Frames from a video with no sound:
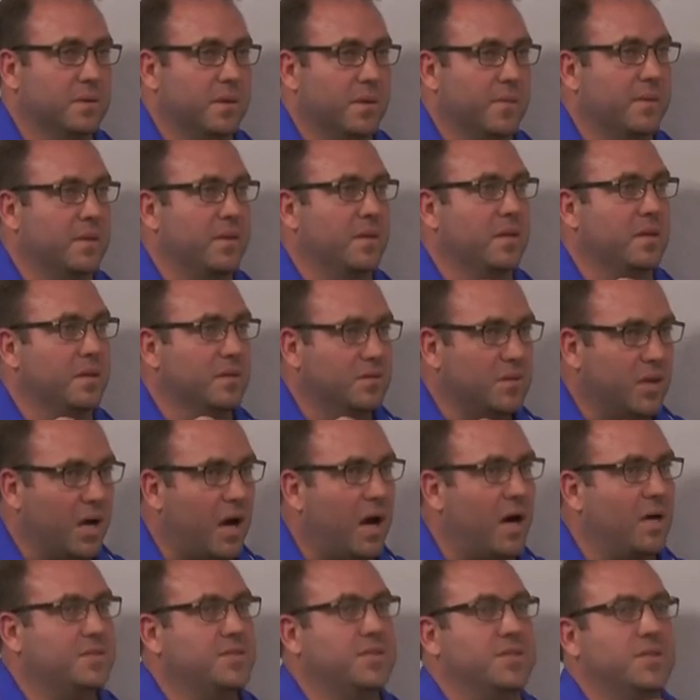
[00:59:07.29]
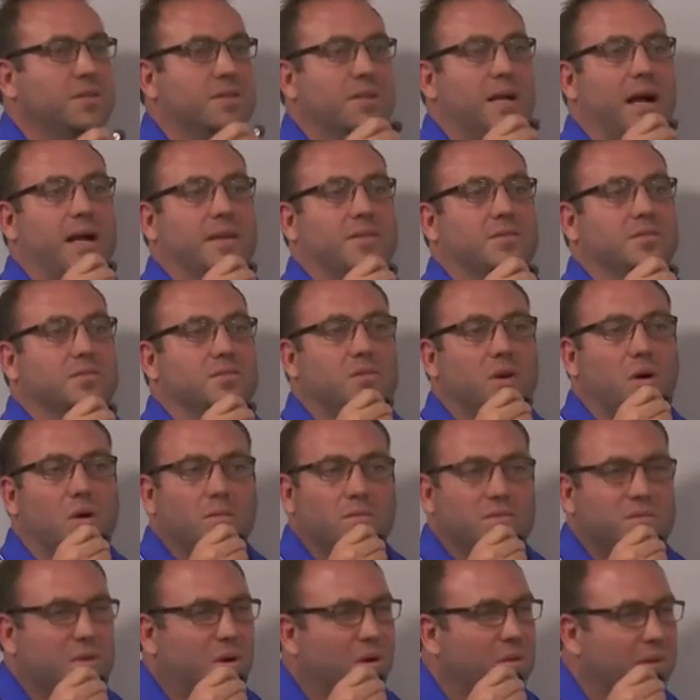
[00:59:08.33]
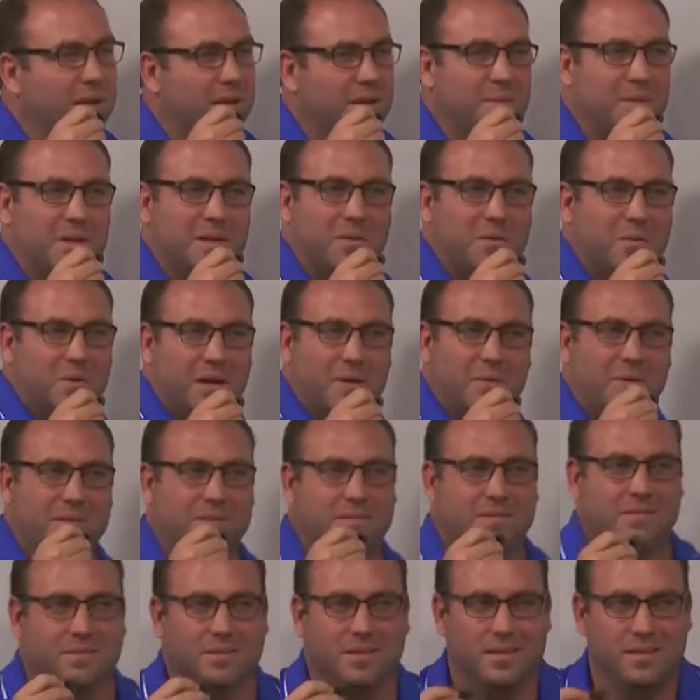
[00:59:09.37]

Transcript: I mean, talk to your doctor. Don't let them get away with